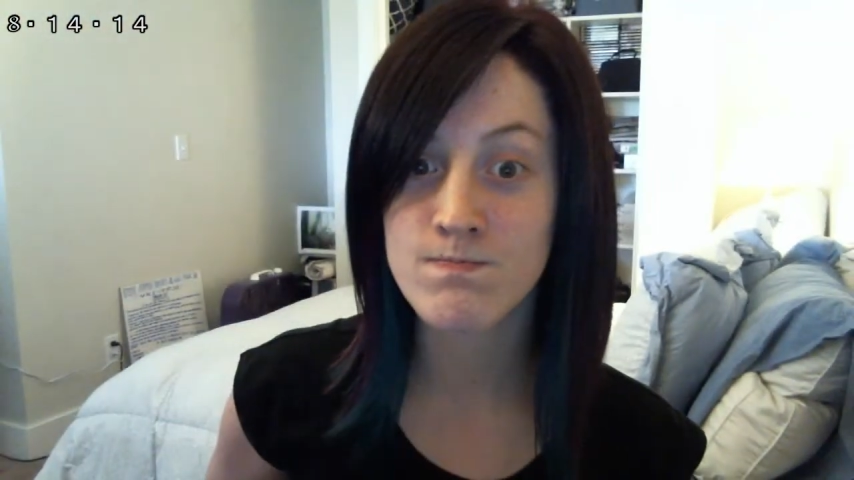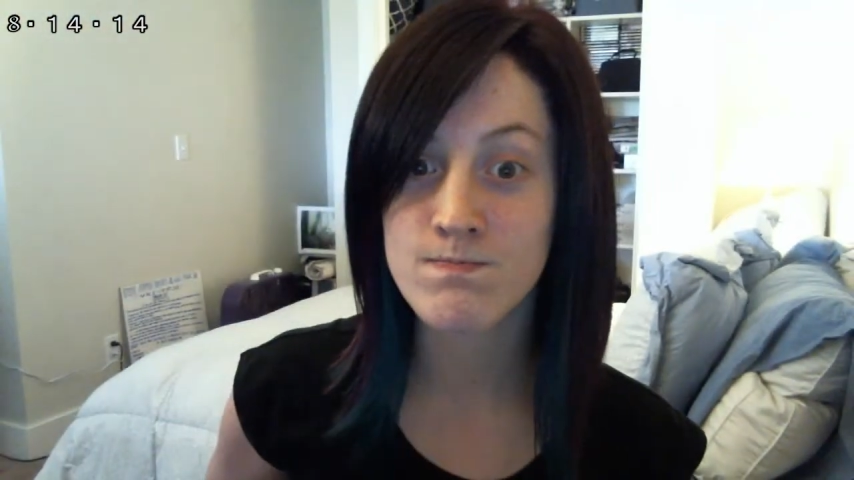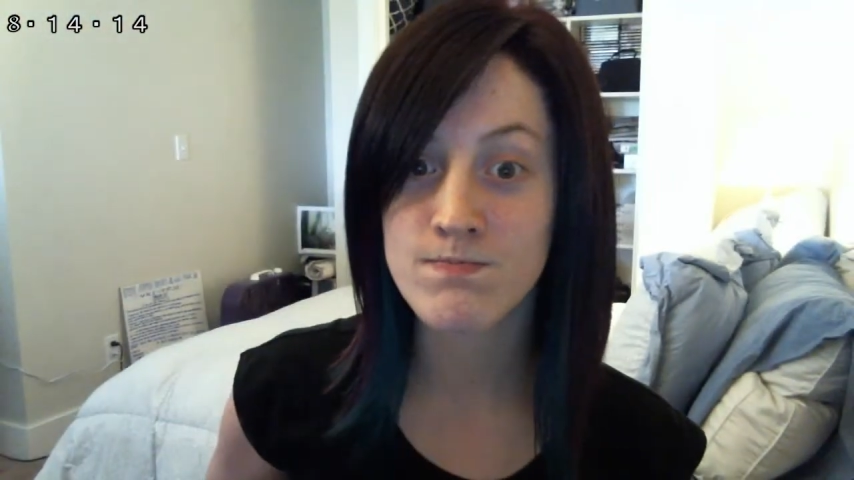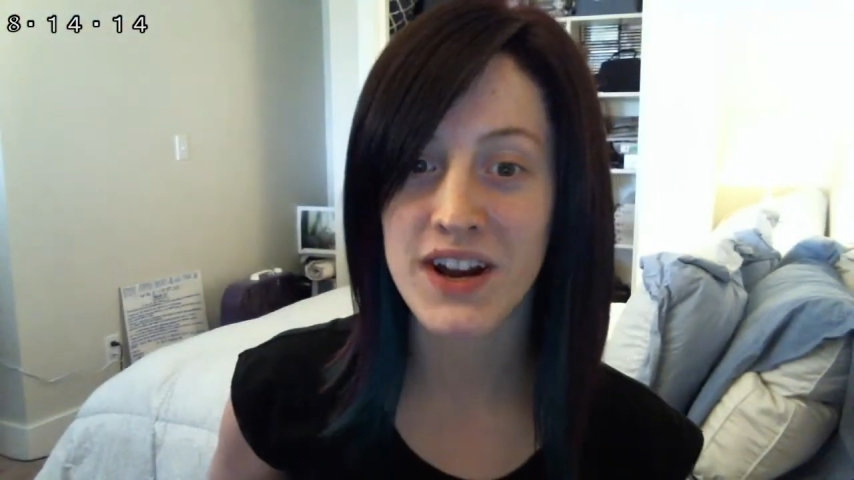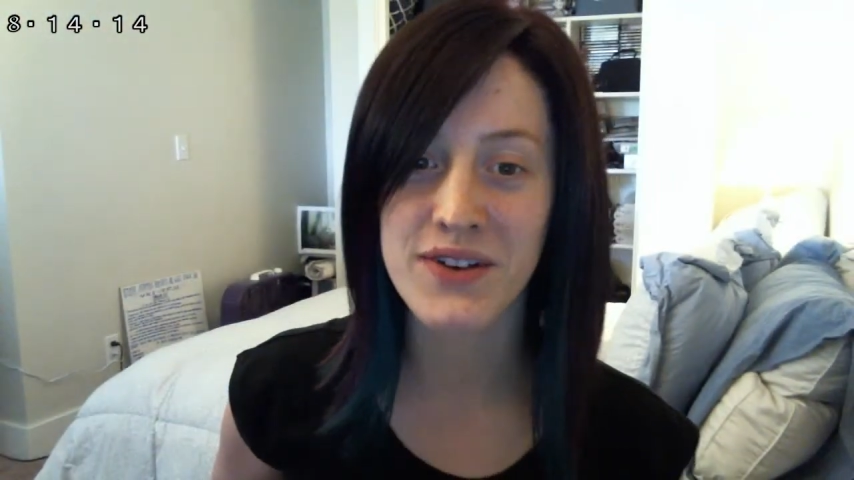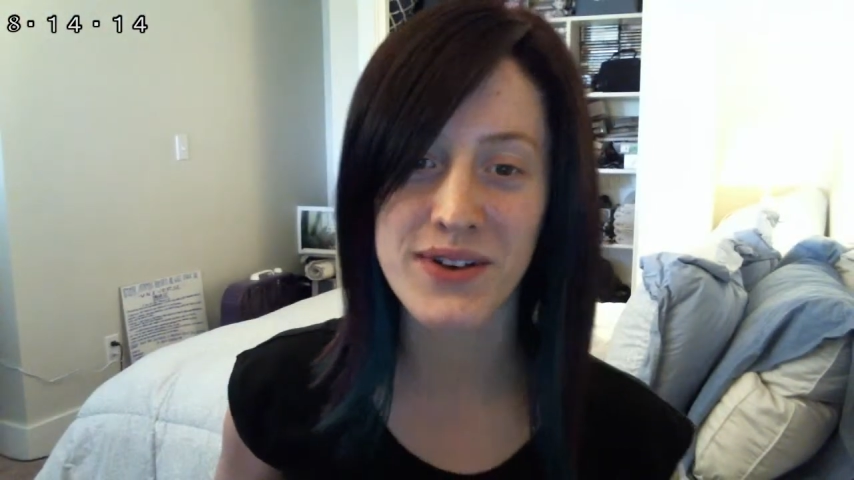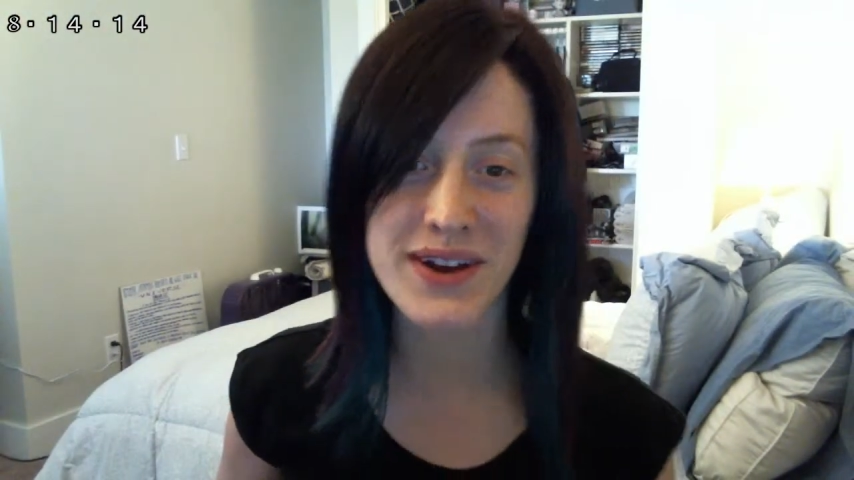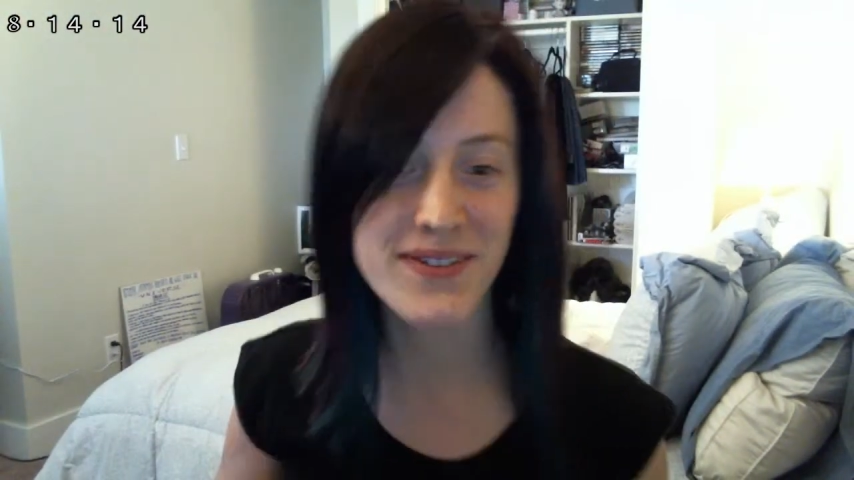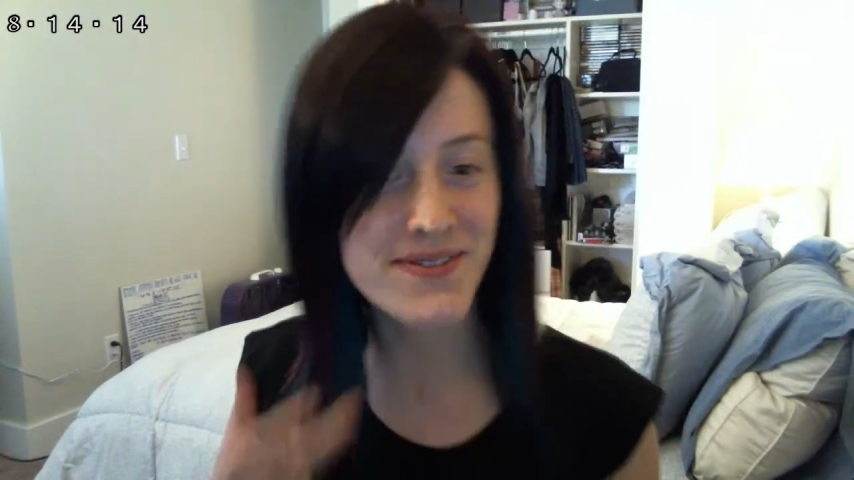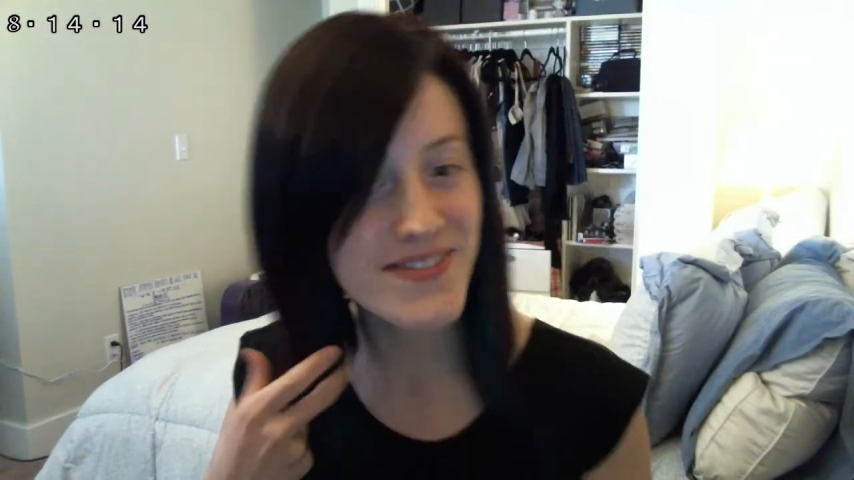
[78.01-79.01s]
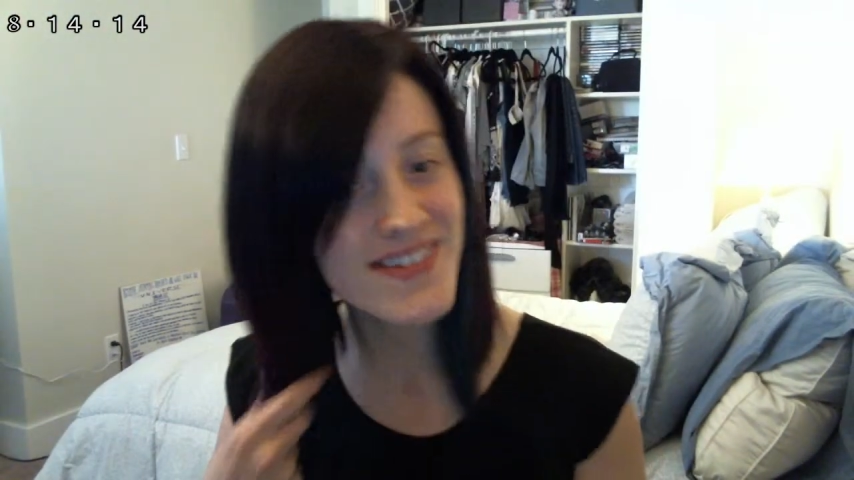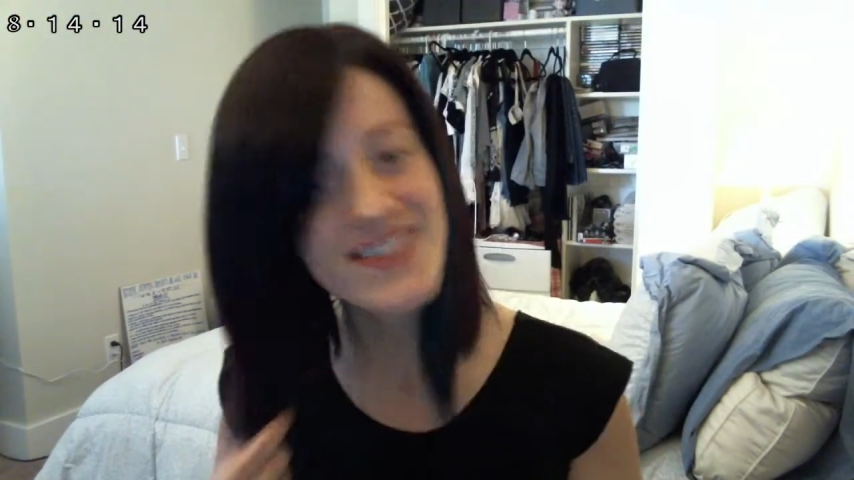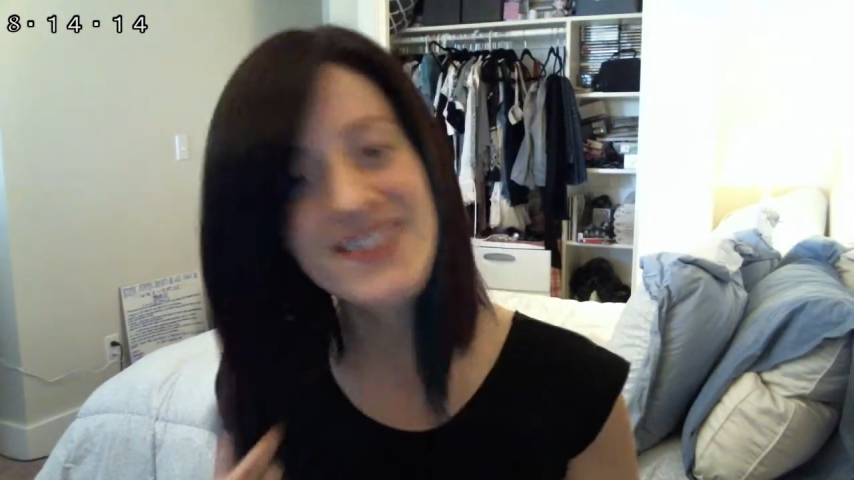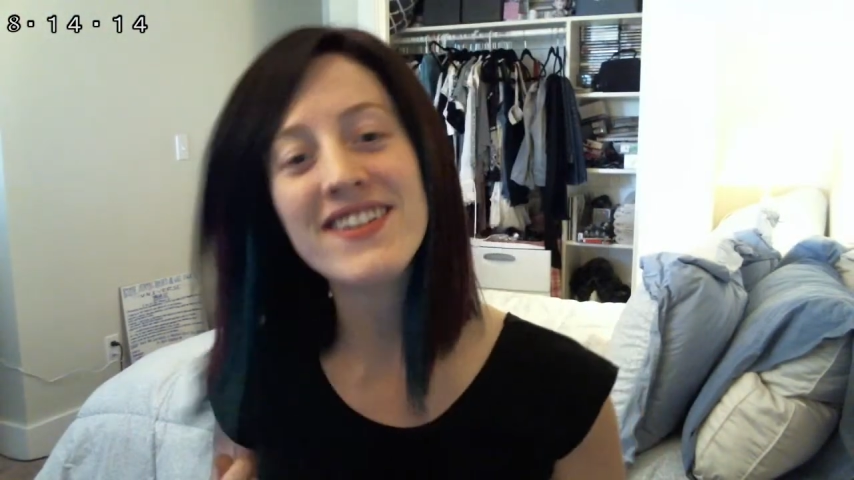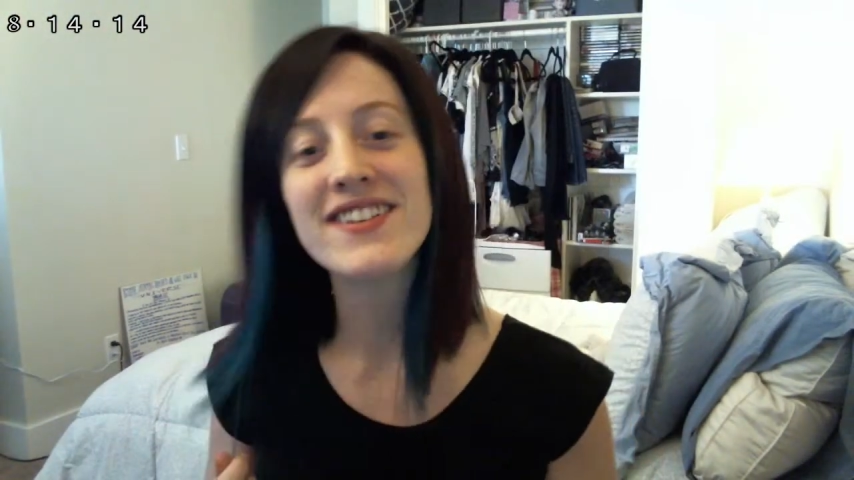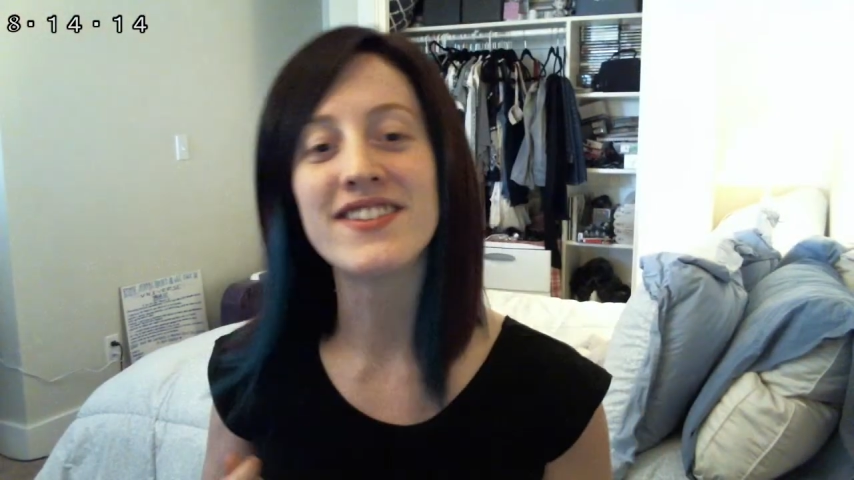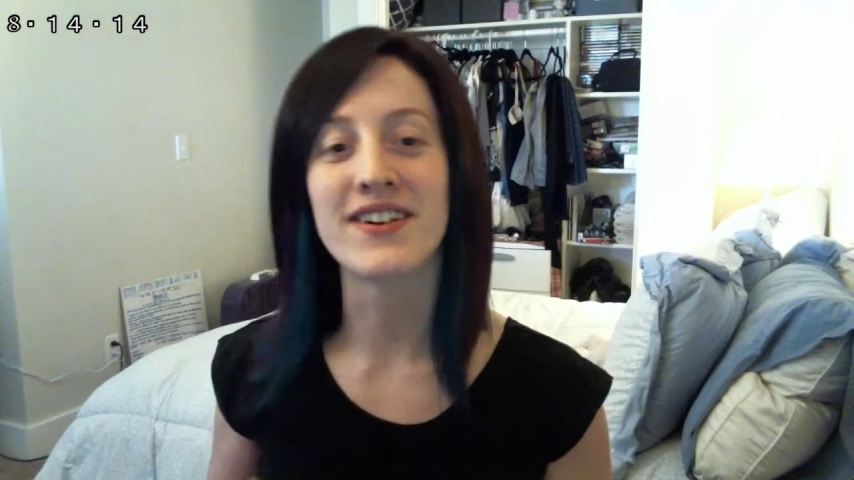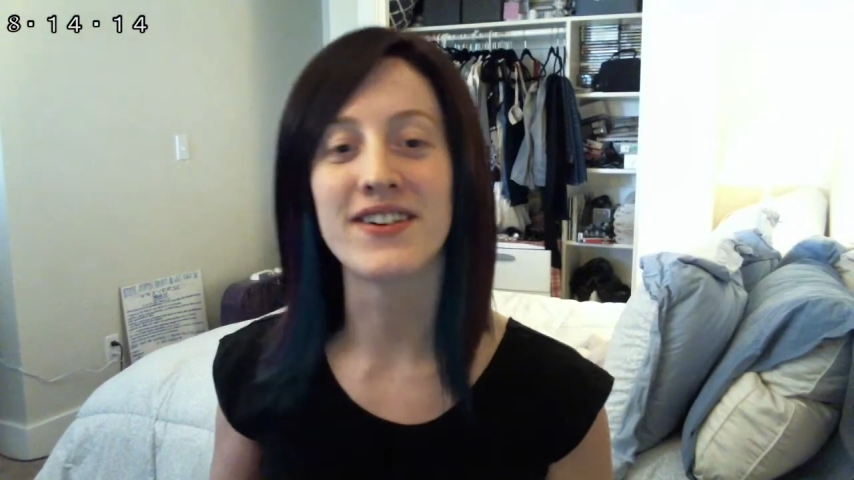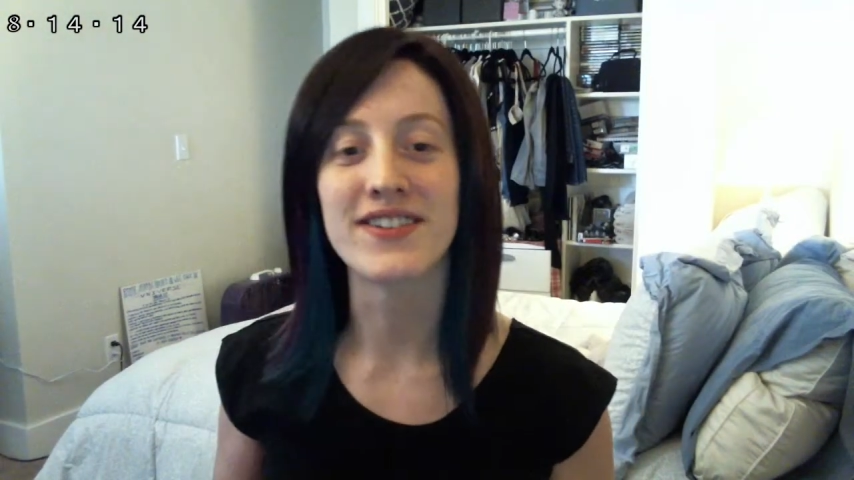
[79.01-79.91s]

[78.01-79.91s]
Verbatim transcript: There we go. So